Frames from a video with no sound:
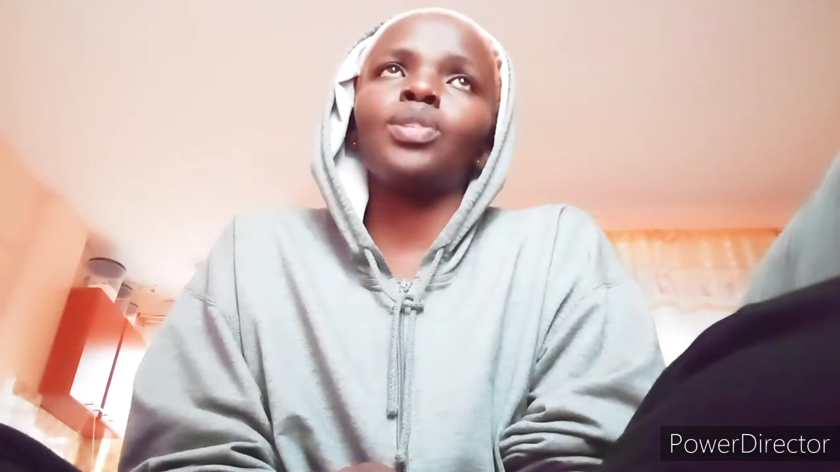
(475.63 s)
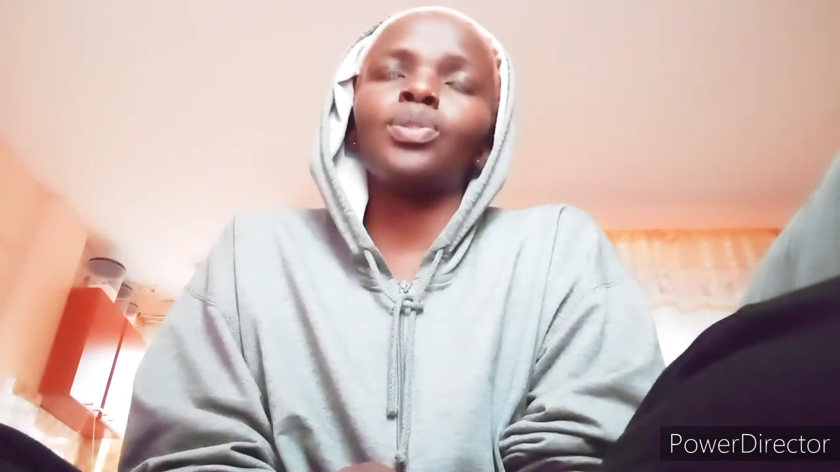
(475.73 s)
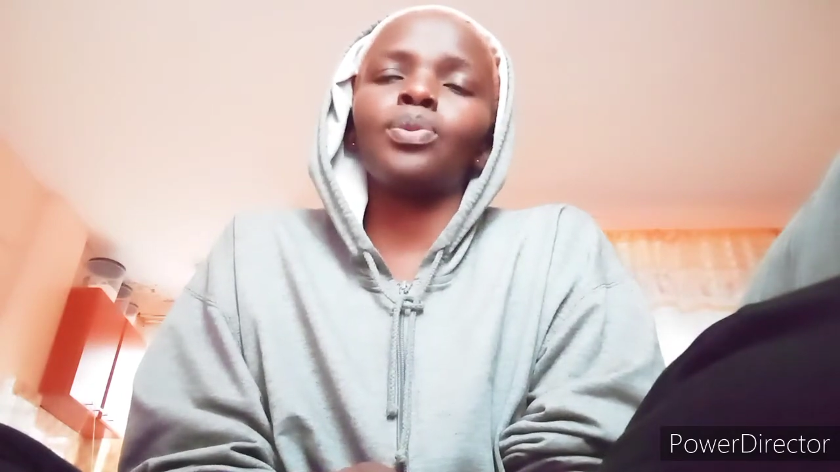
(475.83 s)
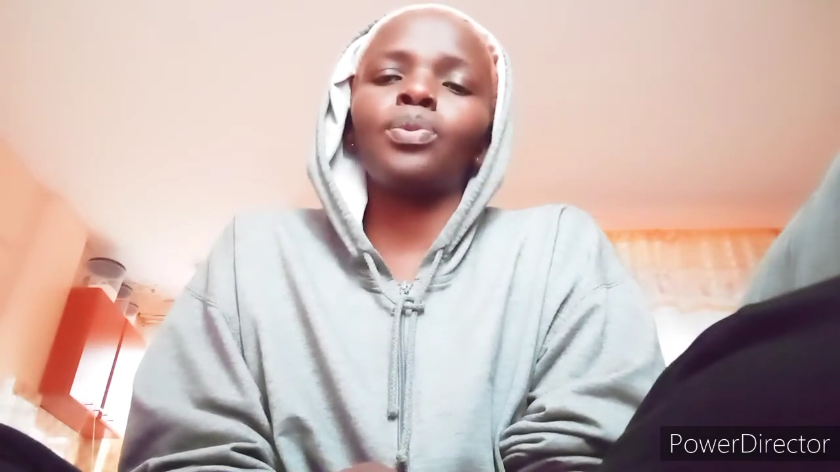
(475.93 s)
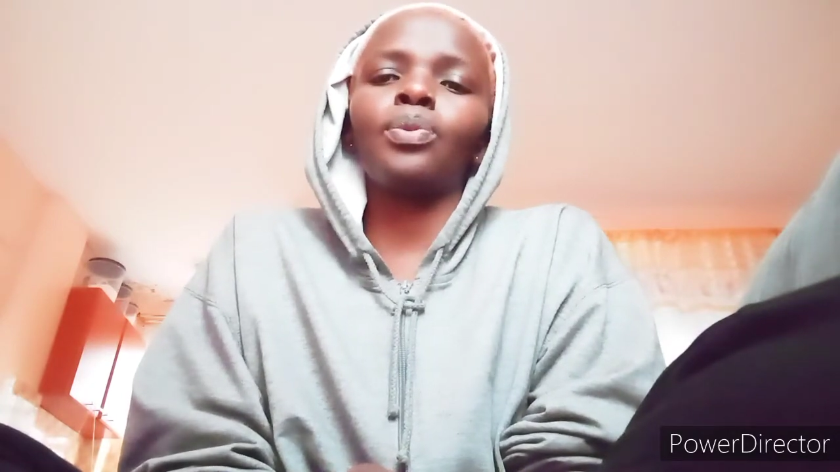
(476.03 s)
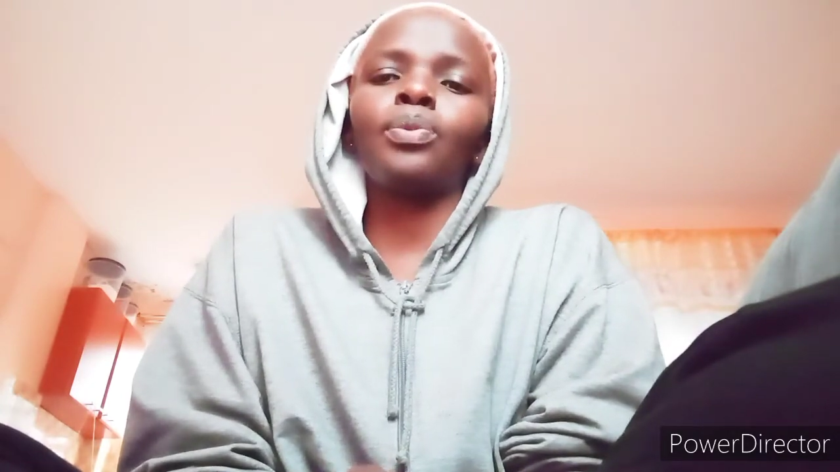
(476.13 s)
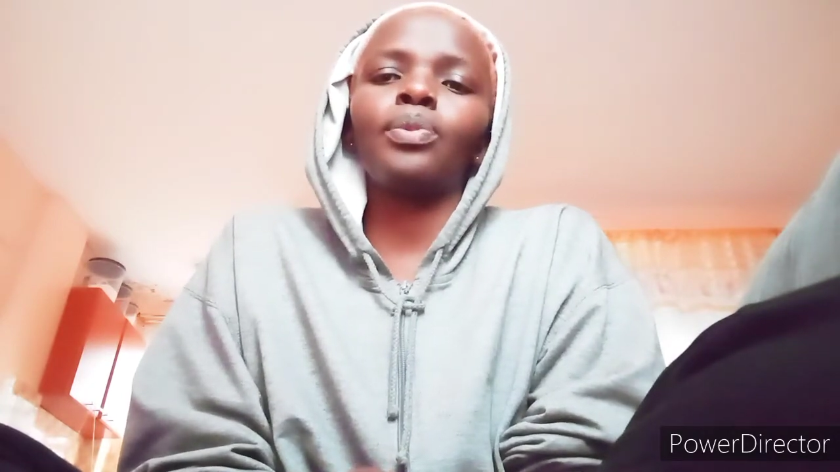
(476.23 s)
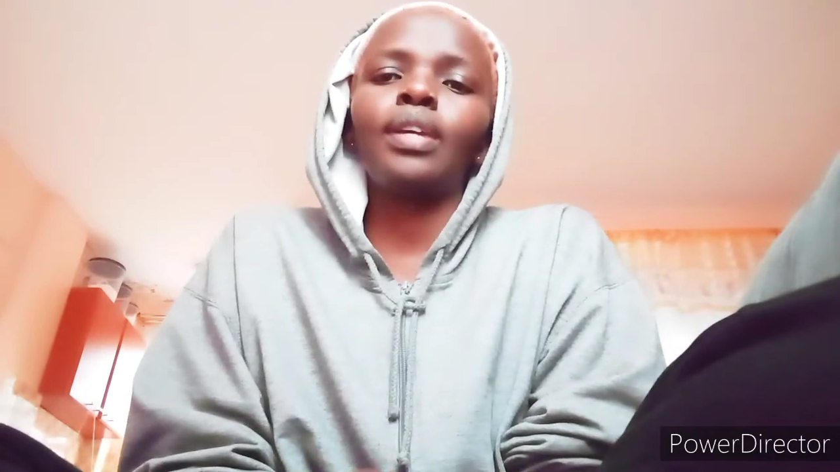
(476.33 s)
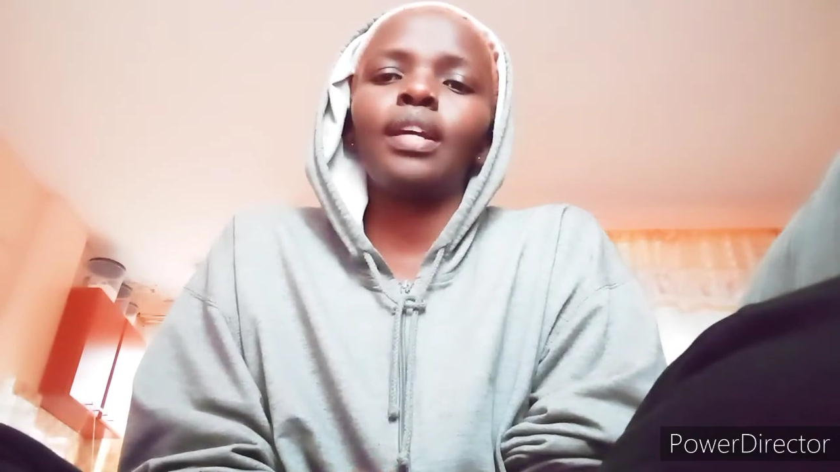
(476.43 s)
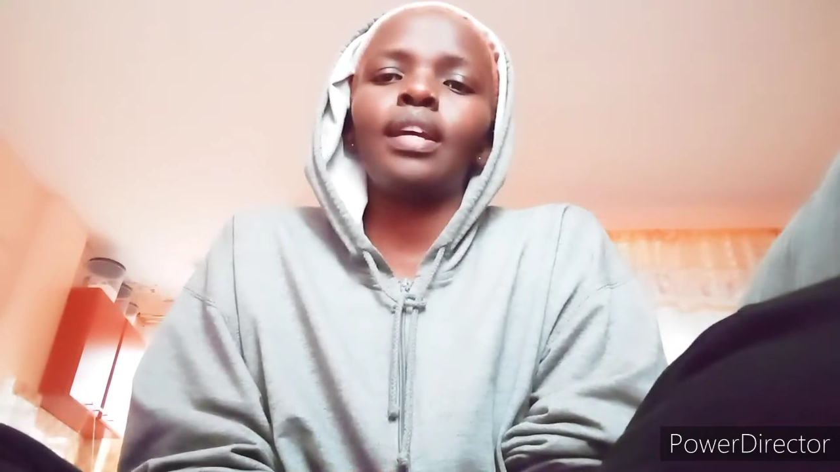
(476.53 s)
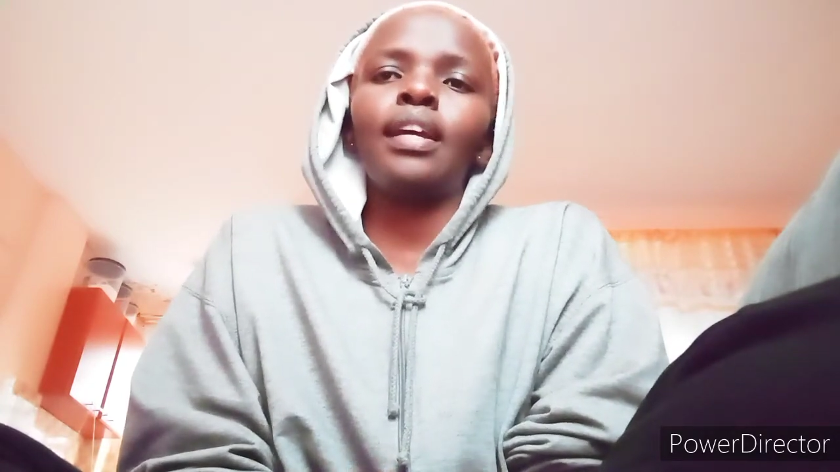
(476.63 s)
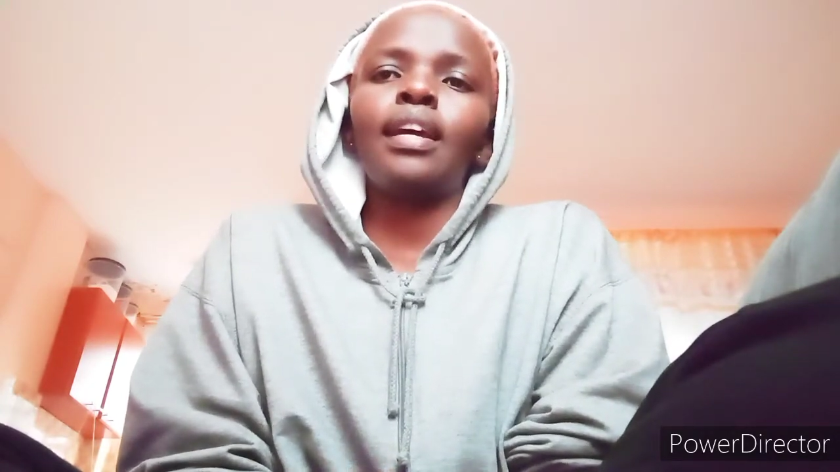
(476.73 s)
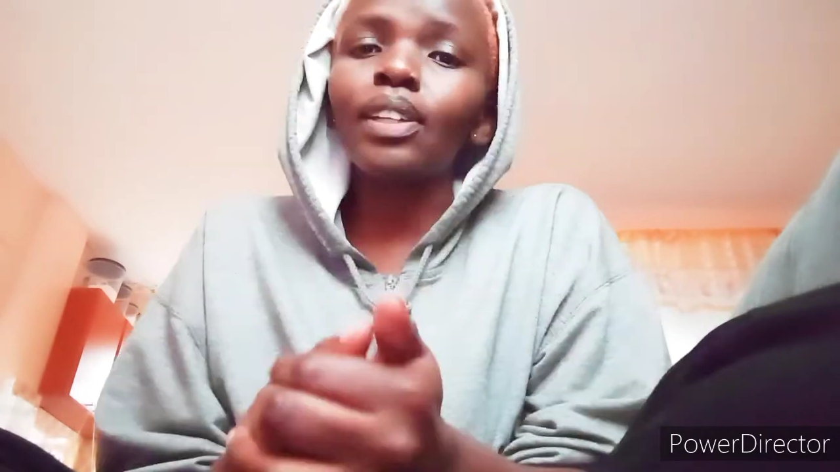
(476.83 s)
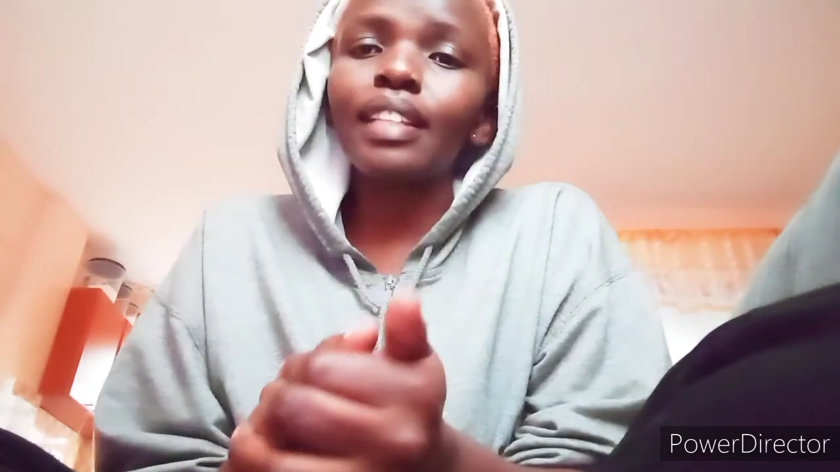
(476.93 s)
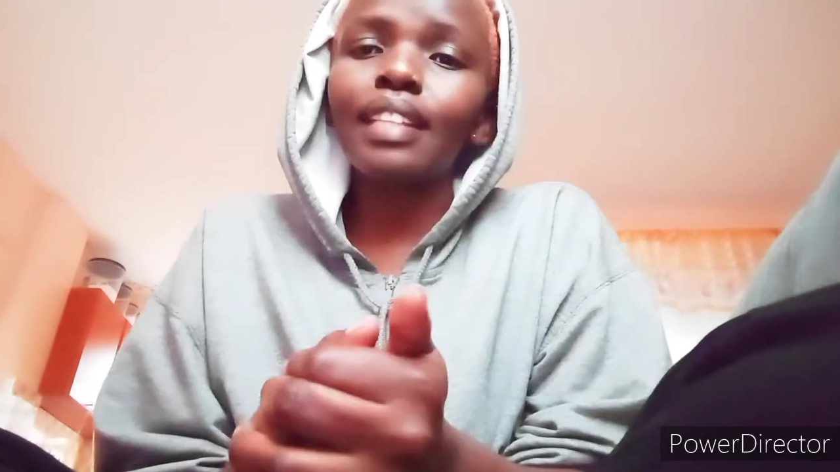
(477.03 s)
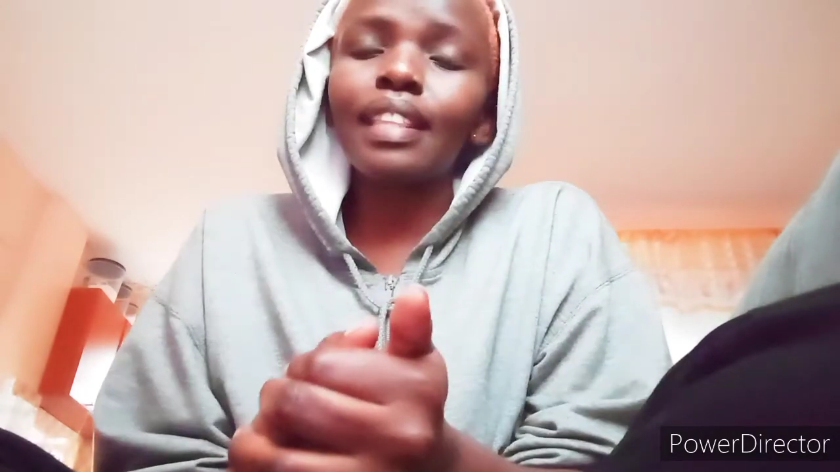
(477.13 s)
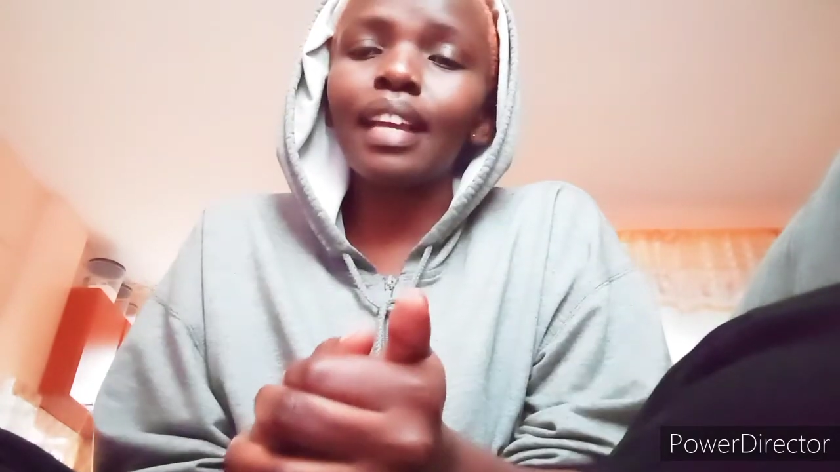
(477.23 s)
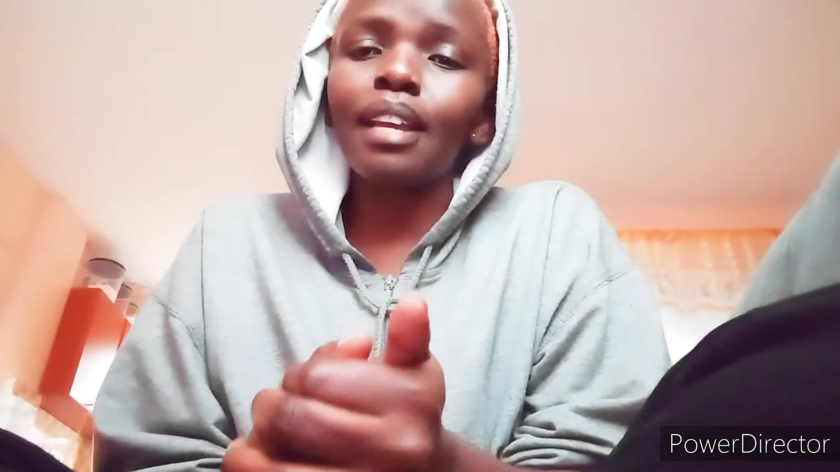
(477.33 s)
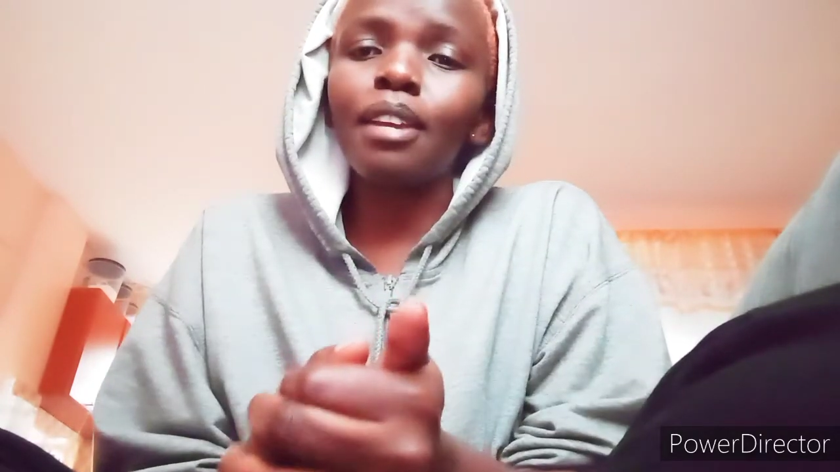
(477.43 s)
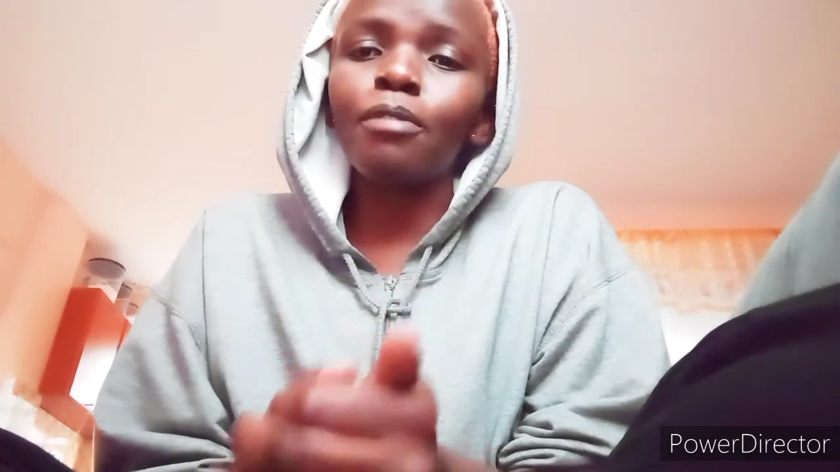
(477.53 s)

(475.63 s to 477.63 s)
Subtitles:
Zuku. So there's a thing I